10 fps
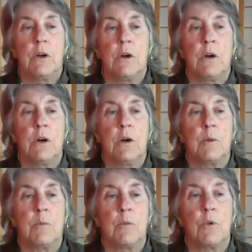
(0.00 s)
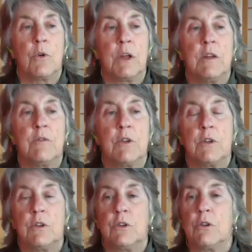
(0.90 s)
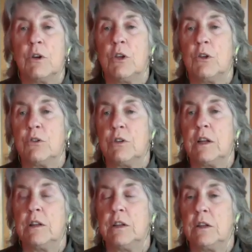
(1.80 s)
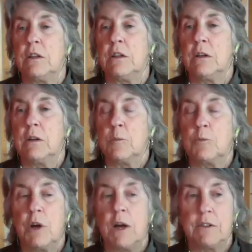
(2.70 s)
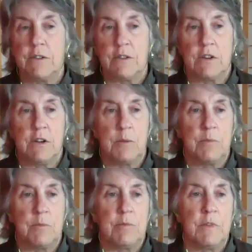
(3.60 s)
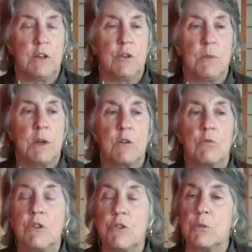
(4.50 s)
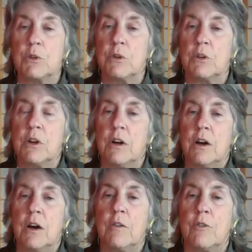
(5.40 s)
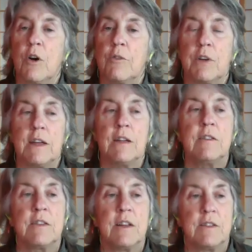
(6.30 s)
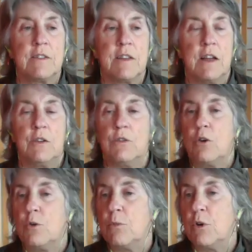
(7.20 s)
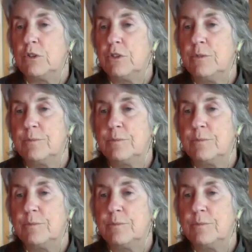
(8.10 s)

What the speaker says: or even during your daily practice time, that you make a ritual of offering incense at your home altar